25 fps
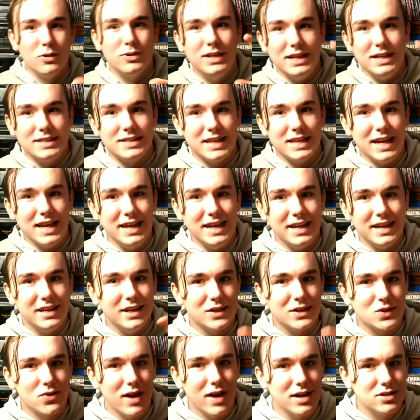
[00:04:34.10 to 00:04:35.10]
disc and it can get
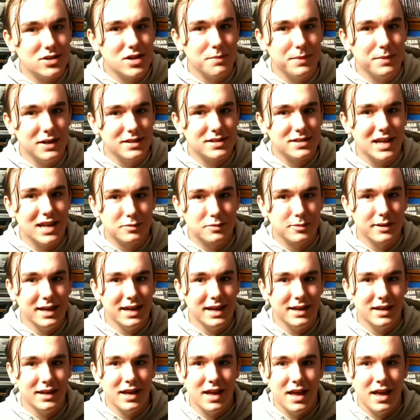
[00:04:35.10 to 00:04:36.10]
scratched up and it stops
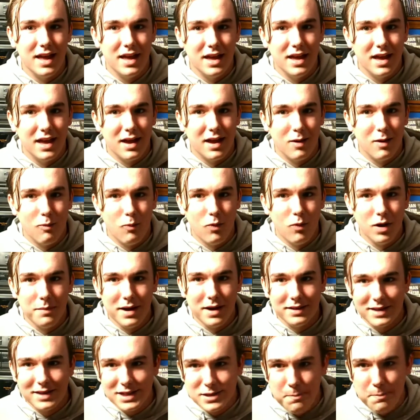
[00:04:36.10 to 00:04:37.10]
playing, what
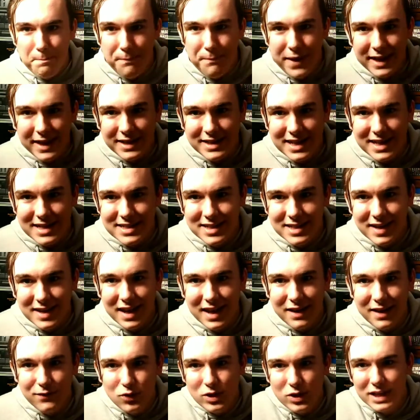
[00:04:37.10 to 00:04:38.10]
about this big disc?
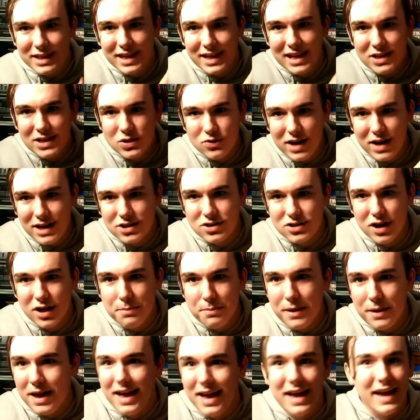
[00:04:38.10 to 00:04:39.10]
And if you get that scratched
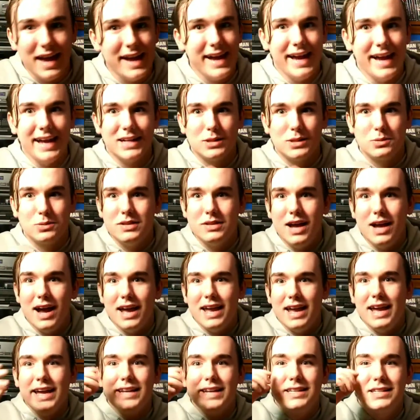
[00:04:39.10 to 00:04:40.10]
up, it's
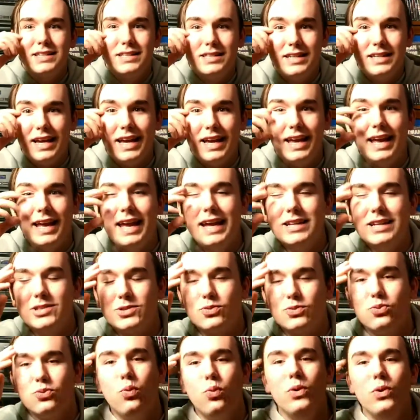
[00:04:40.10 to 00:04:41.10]

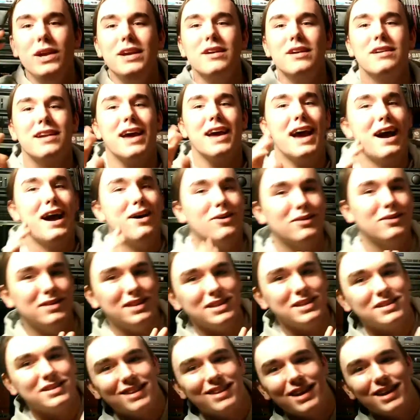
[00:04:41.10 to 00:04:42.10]
weird how
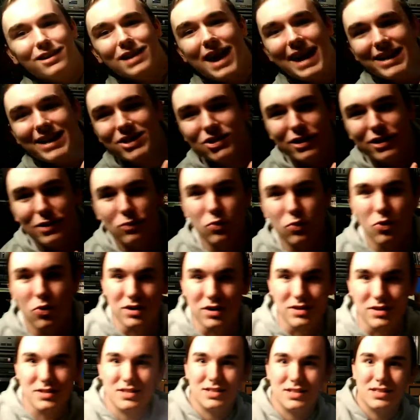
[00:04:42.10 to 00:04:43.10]
this thing actually
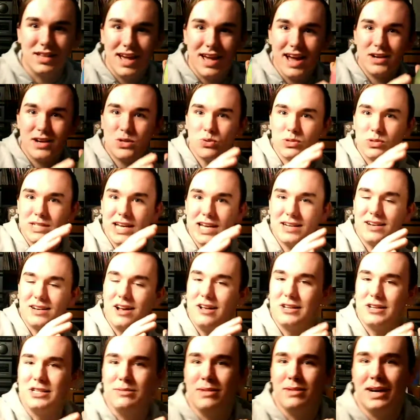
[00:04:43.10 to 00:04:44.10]
works, the actual
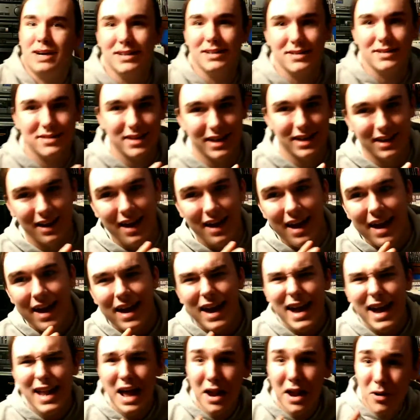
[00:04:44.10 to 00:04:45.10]
technology behind this thing.
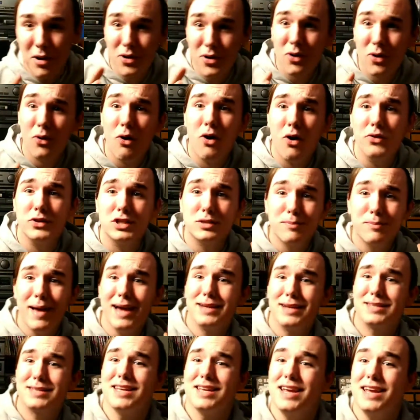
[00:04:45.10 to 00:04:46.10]
And I don't know all the
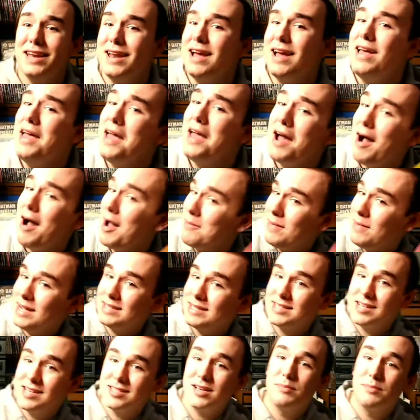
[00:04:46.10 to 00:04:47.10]
specs, and I might
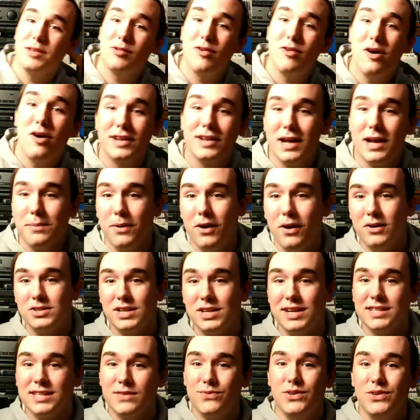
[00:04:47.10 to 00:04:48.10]
say something wrong, and I
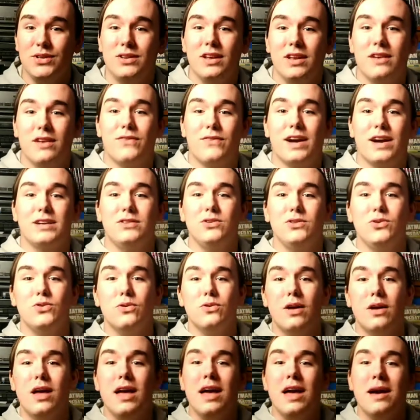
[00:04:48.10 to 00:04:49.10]
apologize if I
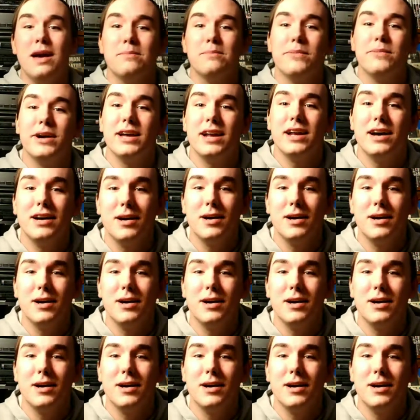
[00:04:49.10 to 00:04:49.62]
do. But